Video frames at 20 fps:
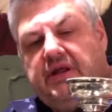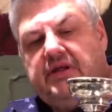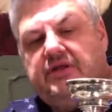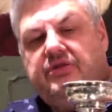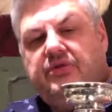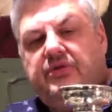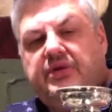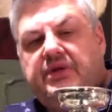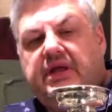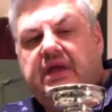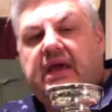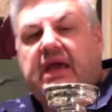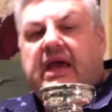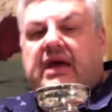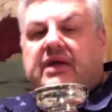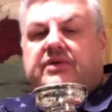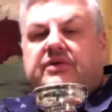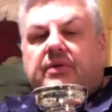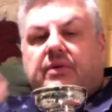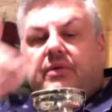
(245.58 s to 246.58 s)
into a
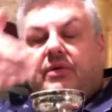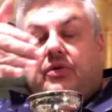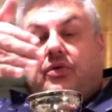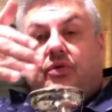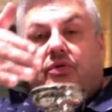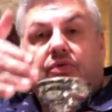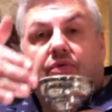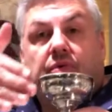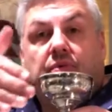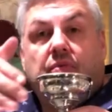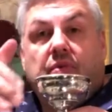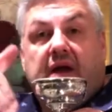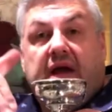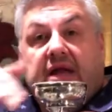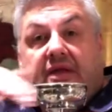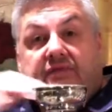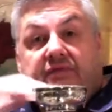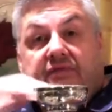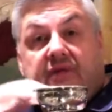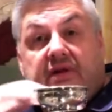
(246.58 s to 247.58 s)
decanter. It would go through a
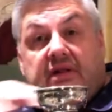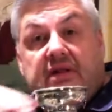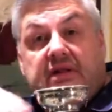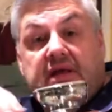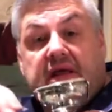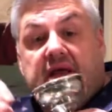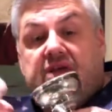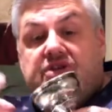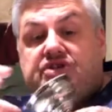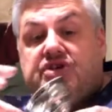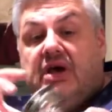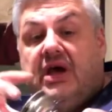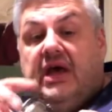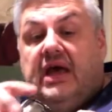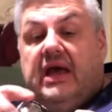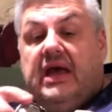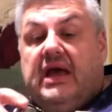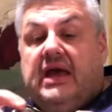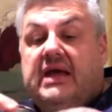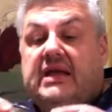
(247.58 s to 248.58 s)
wine funnel and catch
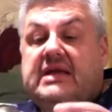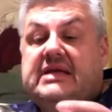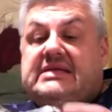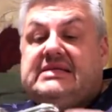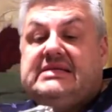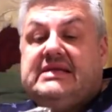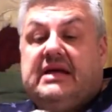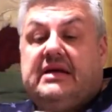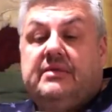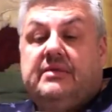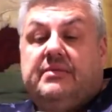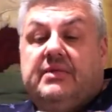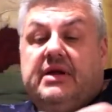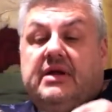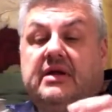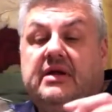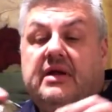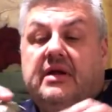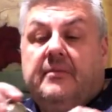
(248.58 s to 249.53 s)
any sediment.